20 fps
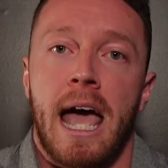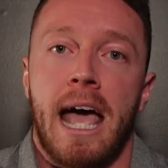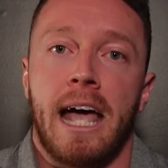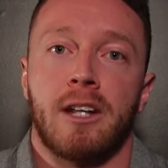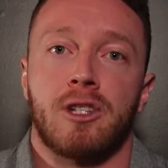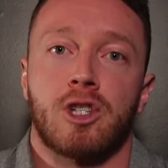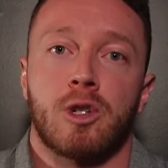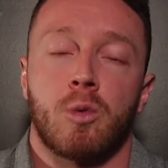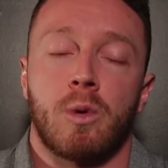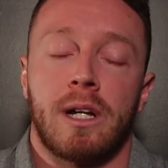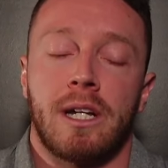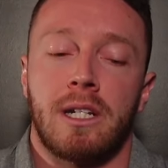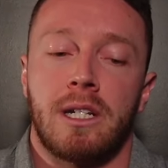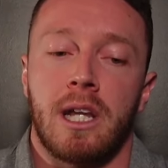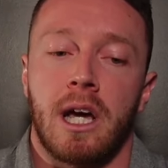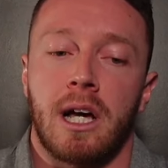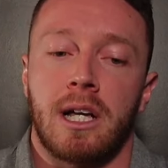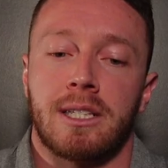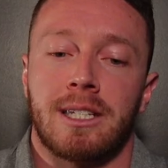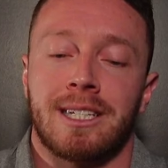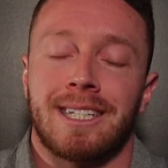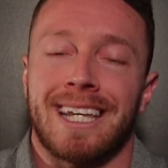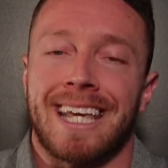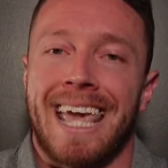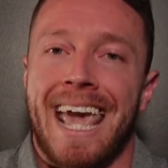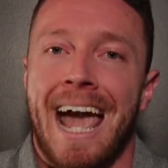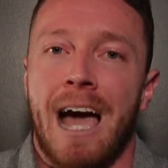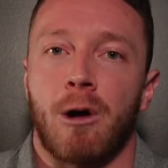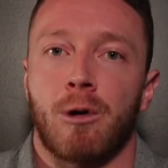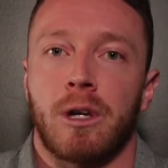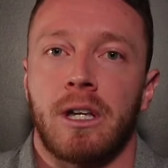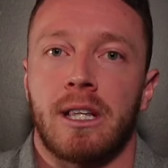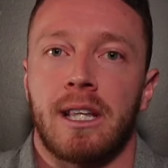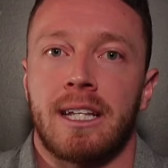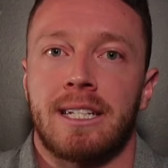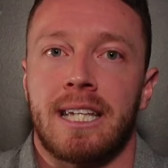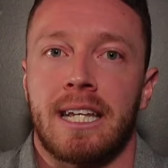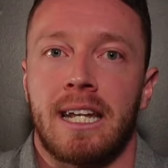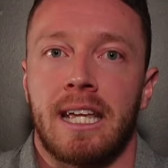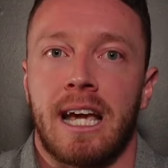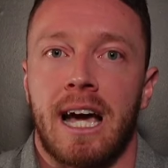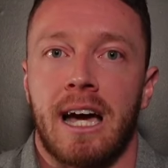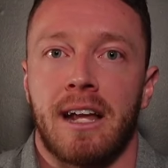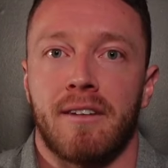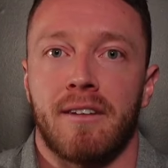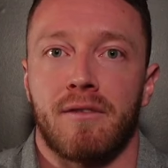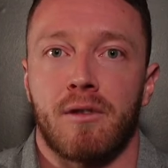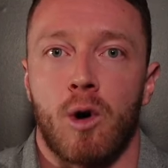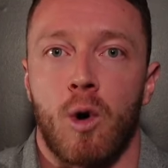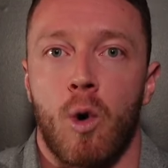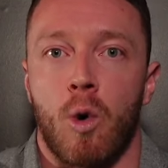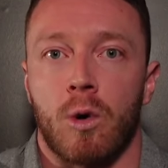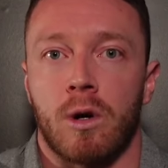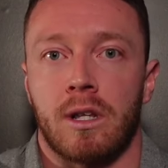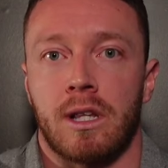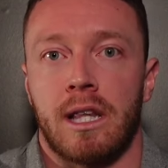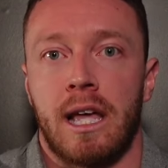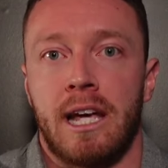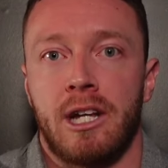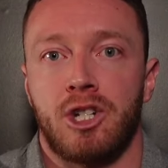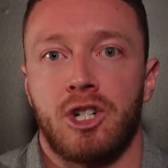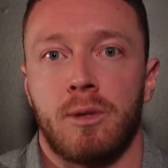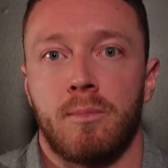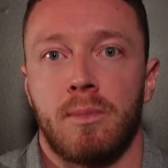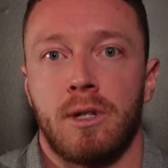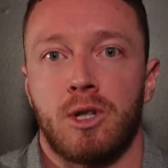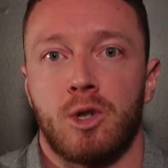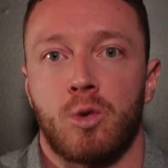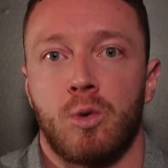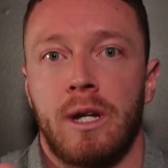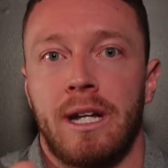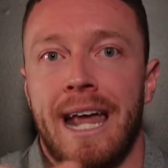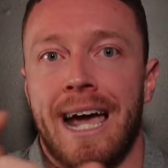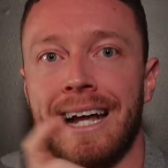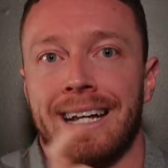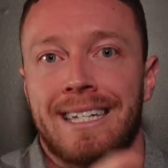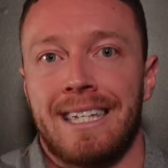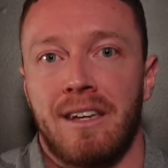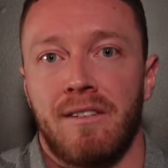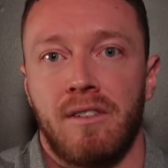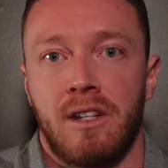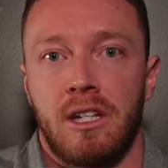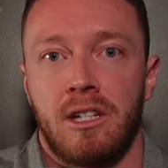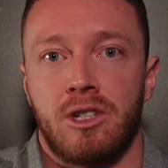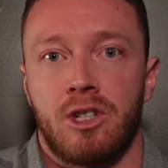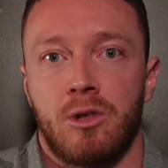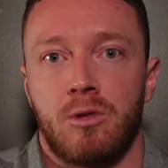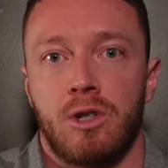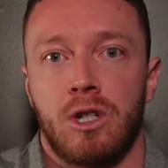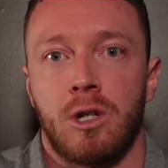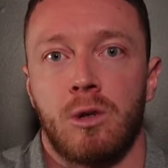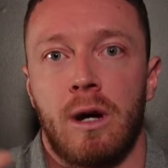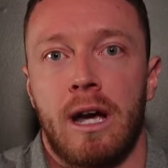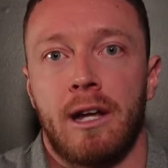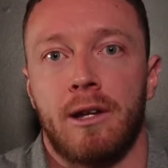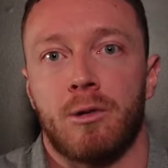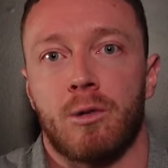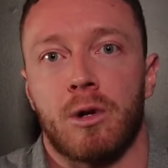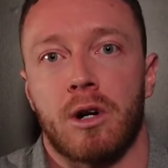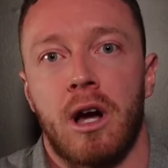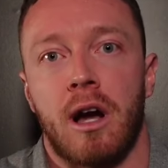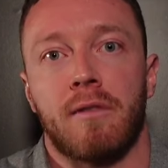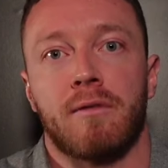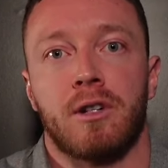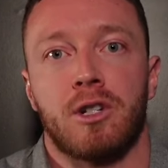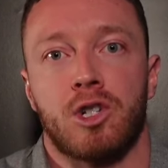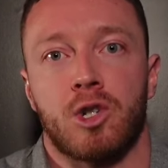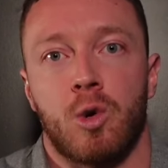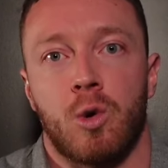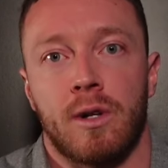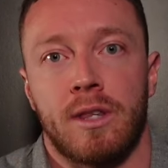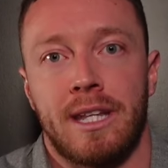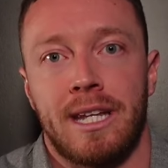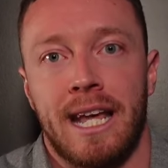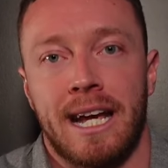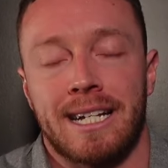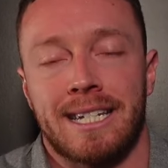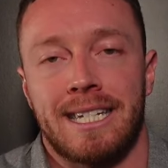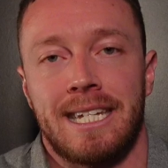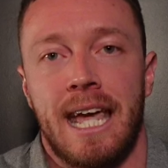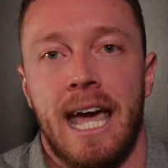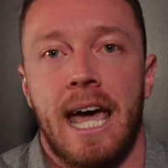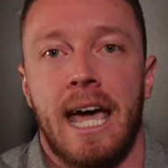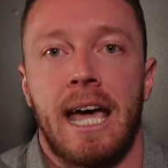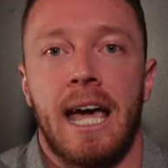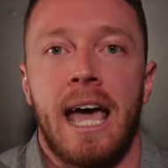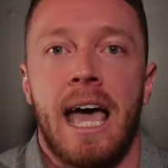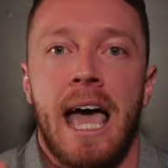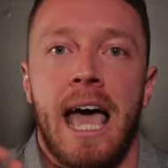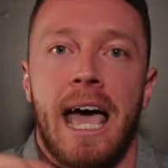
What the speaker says: And so what it does is it calculates any kind of correlation between activities you do and your recovery score the next day.